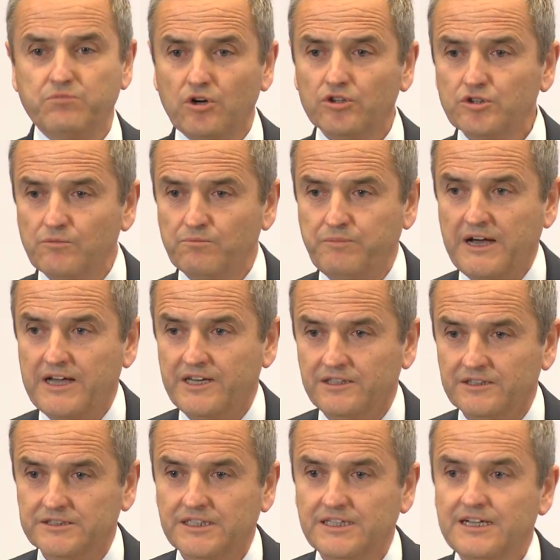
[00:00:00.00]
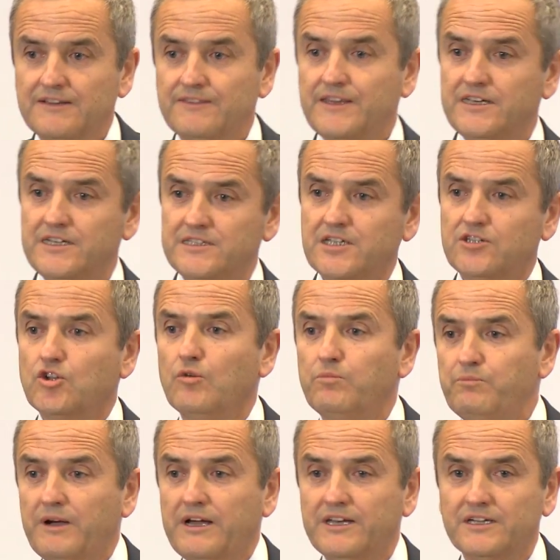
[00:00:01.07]
bottom panels than in the
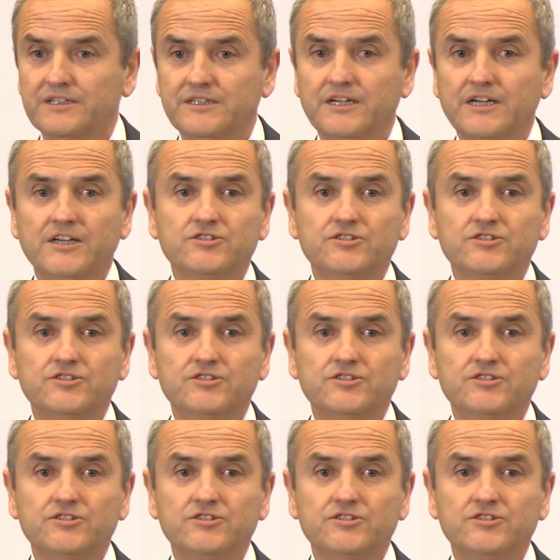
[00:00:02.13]
top panels.